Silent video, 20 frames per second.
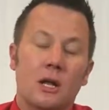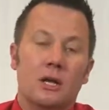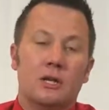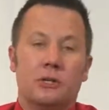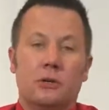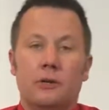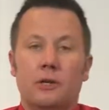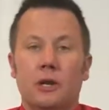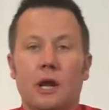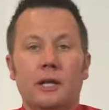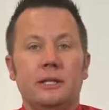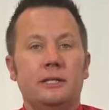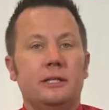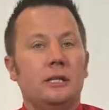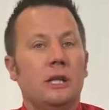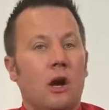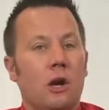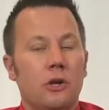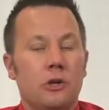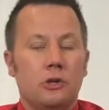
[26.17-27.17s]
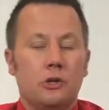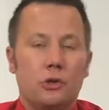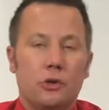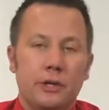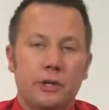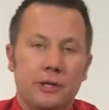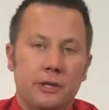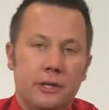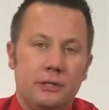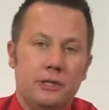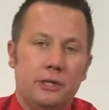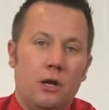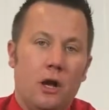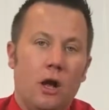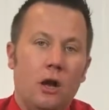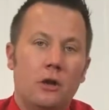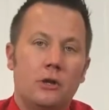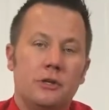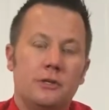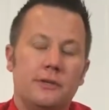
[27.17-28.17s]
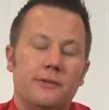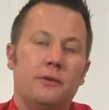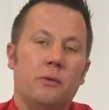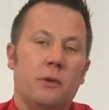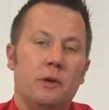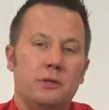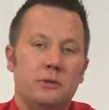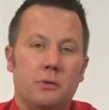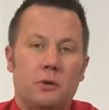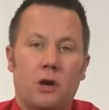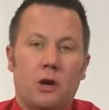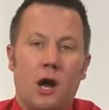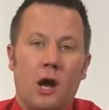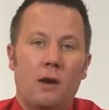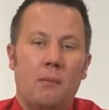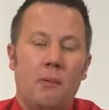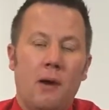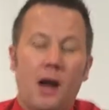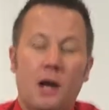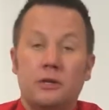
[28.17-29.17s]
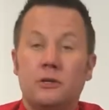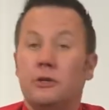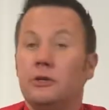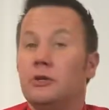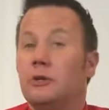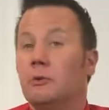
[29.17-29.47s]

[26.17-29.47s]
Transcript: So in the 1900s, early 1900s, if you went to a chiropractor,